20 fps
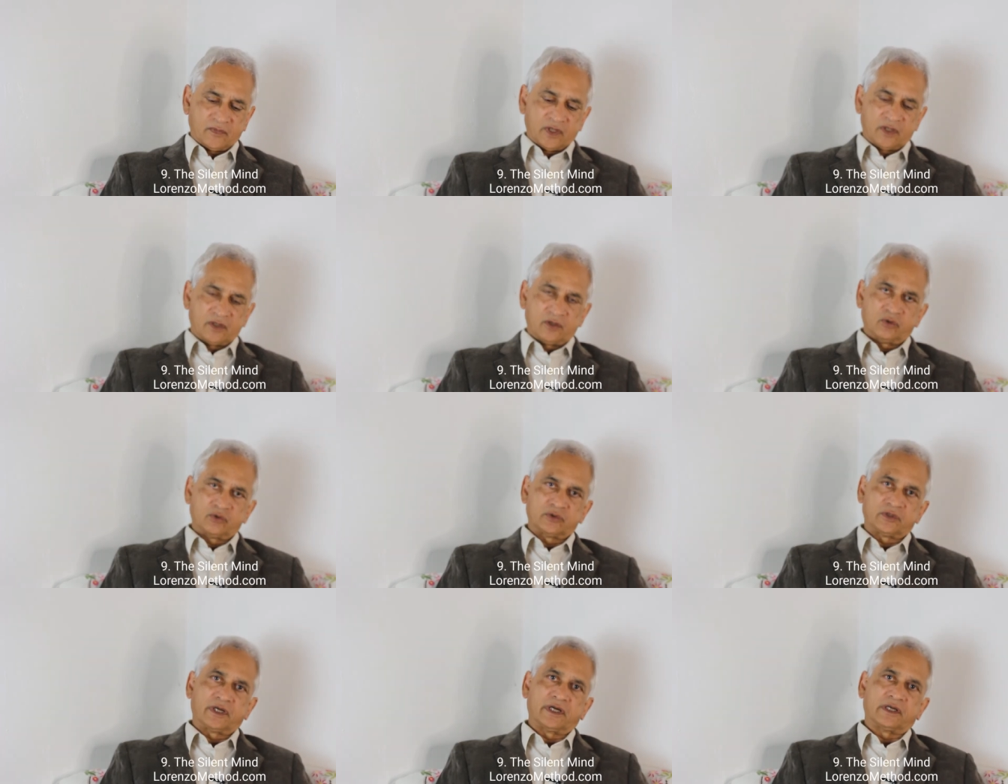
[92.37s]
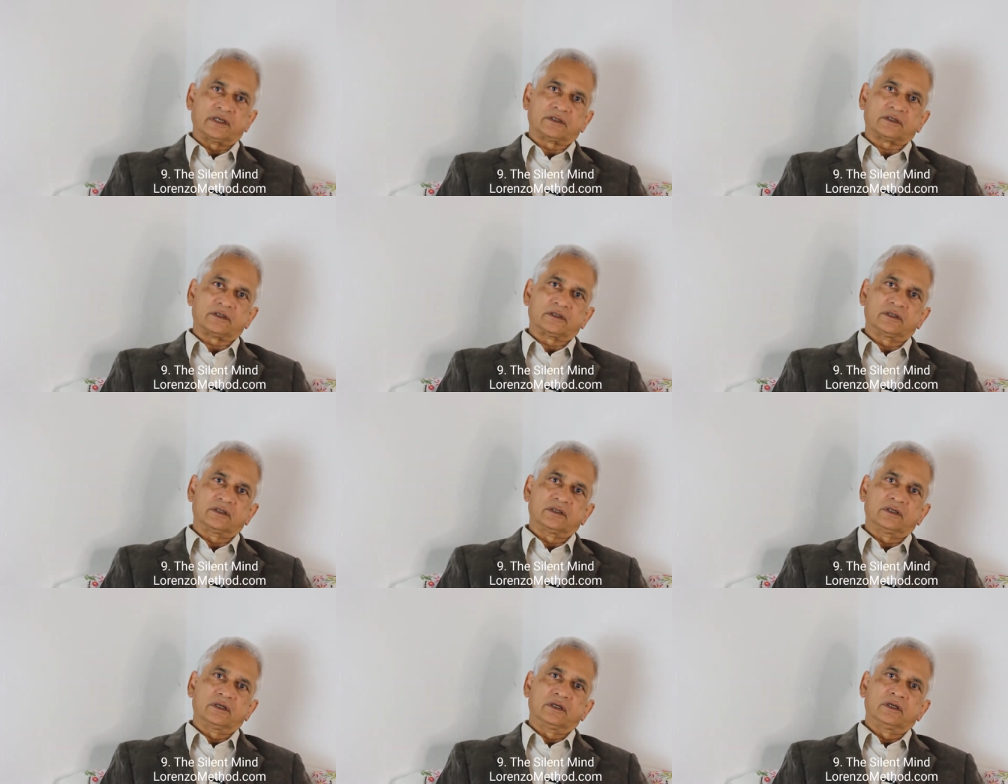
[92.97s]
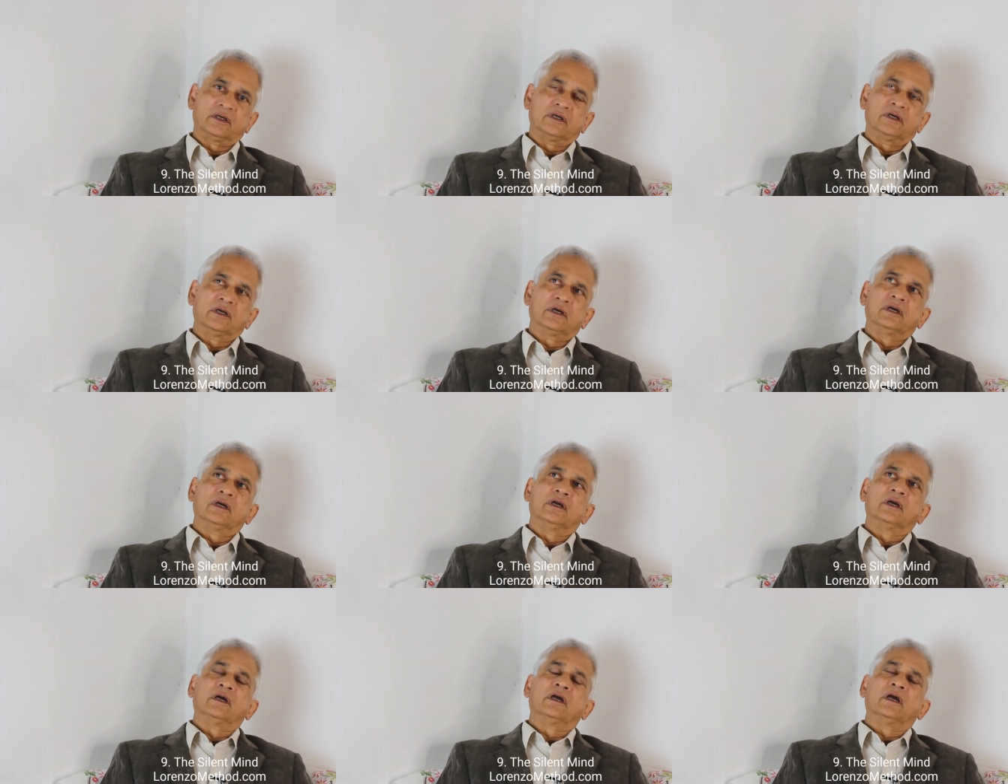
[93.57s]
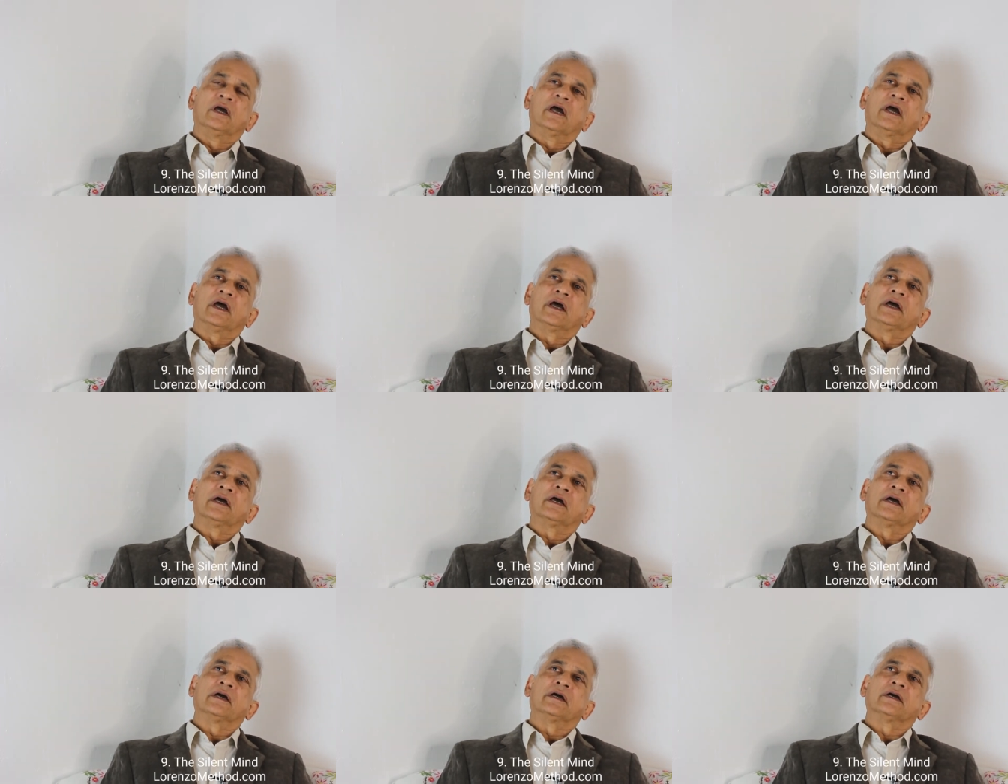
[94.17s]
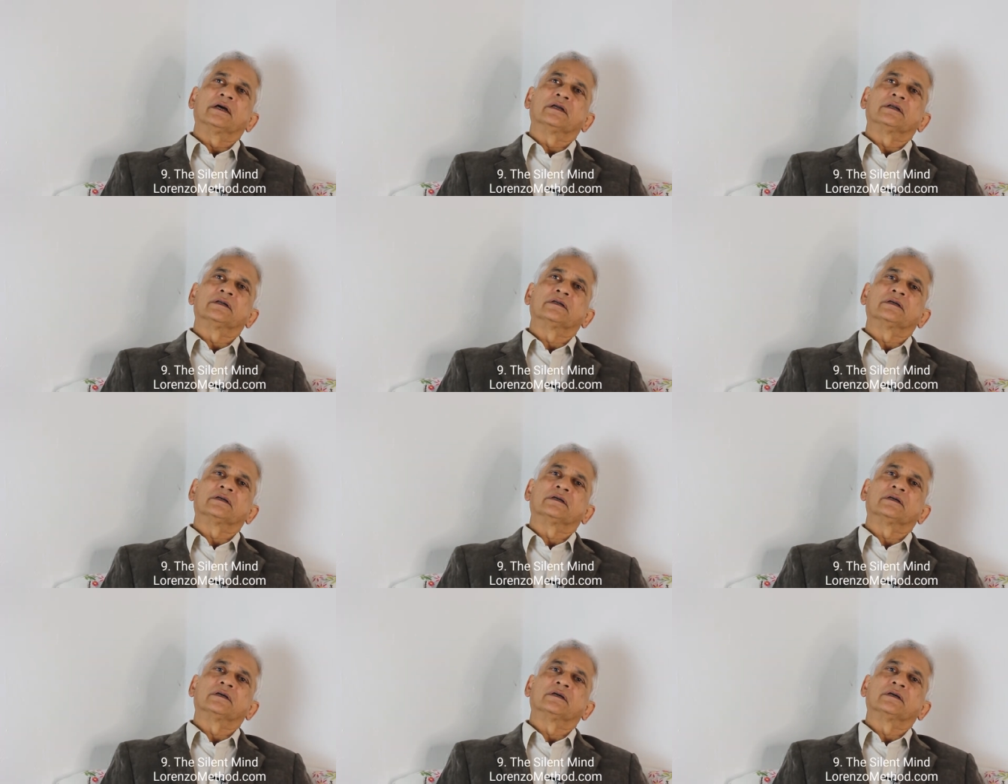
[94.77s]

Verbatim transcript: in those days. And